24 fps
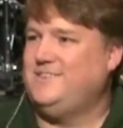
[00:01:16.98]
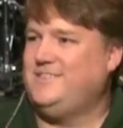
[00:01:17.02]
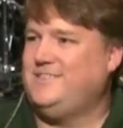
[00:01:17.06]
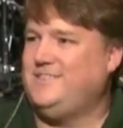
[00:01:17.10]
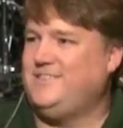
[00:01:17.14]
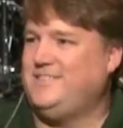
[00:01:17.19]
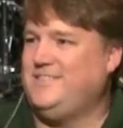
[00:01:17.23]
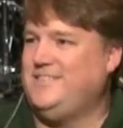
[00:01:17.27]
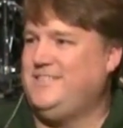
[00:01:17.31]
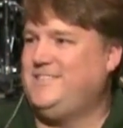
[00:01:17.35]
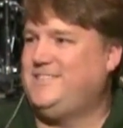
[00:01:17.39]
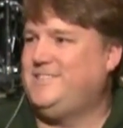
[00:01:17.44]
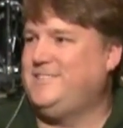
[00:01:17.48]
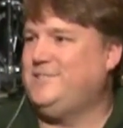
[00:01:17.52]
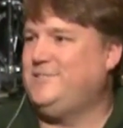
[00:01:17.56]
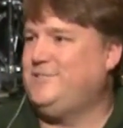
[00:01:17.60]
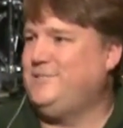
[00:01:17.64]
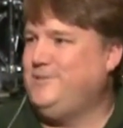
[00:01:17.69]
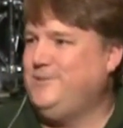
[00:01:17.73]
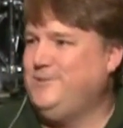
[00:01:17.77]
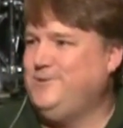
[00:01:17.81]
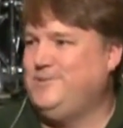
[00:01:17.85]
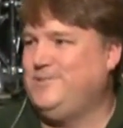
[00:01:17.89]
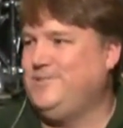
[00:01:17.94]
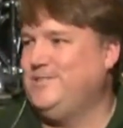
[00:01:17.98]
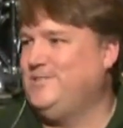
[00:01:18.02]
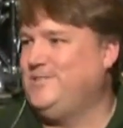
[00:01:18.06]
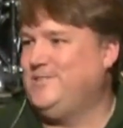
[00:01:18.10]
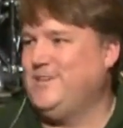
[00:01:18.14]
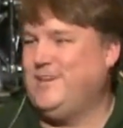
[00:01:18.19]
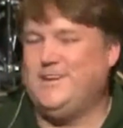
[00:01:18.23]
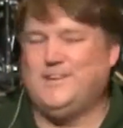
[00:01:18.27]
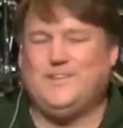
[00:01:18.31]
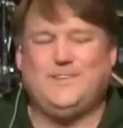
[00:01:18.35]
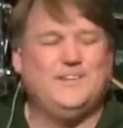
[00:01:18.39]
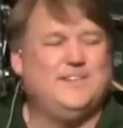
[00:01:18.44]
Jesus uses
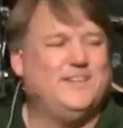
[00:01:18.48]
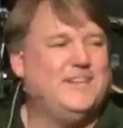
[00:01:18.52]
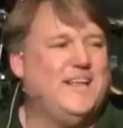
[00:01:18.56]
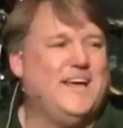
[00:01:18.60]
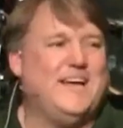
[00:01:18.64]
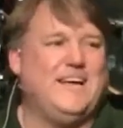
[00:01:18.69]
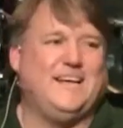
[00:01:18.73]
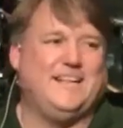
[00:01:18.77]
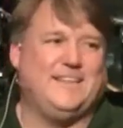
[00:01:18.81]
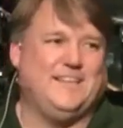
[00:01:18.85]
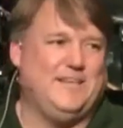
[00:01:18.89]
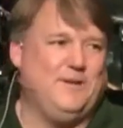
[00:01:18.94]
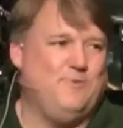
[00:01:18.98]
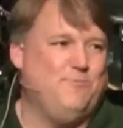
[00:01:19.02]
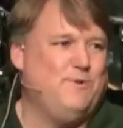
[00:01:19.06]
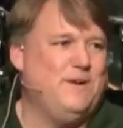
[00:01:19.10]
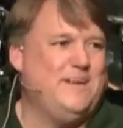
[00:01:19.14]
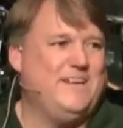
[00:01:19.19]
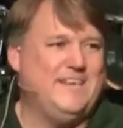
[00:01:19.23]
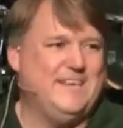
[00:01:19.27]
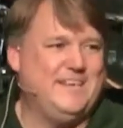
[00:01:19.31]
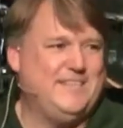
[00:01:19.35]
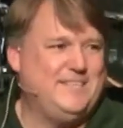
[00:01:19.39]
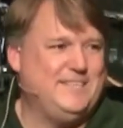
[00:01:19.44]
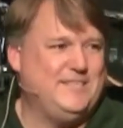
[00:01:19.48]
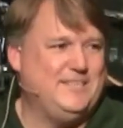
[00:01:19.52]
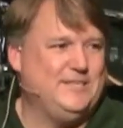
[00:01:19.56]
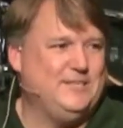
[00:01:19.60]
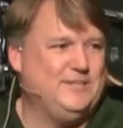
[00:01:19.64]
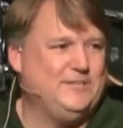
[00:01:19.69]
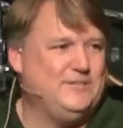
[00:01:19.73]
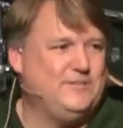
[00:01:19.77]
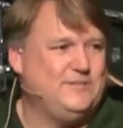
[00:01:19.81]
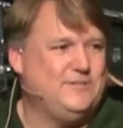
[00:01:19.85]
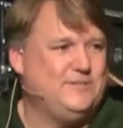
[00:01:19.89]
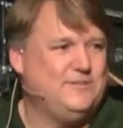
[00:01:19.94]
unlikely
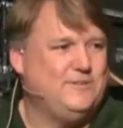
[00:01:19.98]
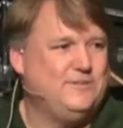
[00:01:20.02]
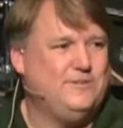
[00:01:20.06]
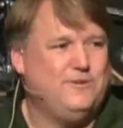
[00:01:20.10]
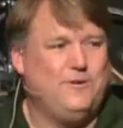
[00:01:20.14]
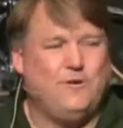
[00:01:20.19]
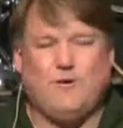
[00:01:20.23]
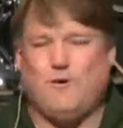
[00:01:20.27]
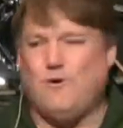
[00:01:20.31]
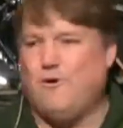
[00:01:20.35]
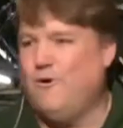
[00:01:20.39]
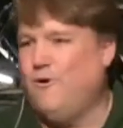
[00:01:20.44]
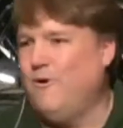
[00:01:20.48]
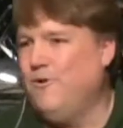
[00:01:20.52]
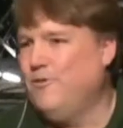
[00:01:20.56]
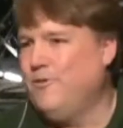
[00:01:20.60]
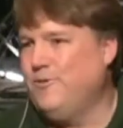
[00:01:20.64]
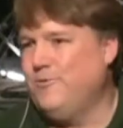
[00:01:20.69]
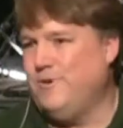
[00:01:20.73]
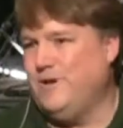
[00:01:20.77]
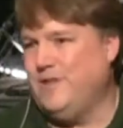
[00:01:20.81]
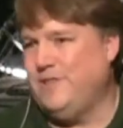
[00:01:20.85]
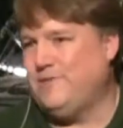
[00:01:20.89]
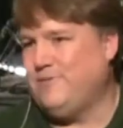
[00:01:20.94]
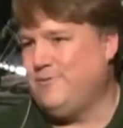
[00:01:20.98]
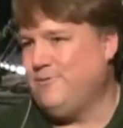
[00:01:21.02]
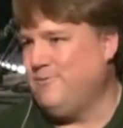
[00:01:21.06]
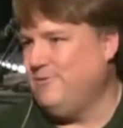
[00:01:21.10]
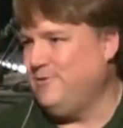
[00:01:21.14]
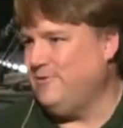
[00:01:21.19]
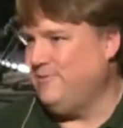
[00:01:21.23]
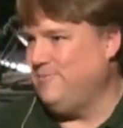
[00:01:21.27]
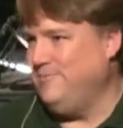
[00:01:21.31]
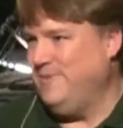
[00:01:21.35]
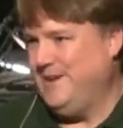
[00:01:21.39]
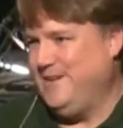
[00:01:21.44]
witnesses all the way through
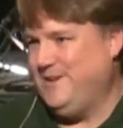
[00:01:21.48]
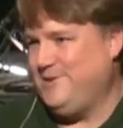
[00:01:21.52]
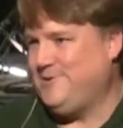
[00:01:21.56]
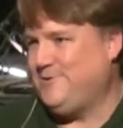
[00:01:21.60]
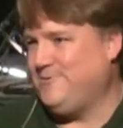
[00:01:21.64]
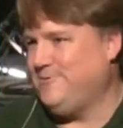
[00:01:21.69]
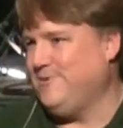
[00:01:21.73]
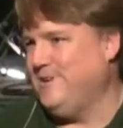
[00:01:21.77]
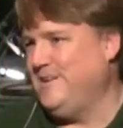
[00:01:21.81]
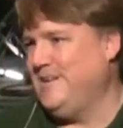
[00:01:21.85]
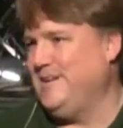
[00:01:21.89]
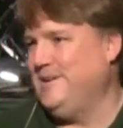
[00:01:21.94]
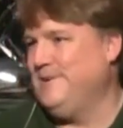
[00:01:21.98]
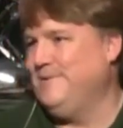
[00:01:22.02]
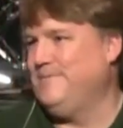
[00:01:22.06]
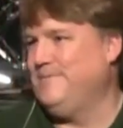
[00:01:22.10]
his ministry.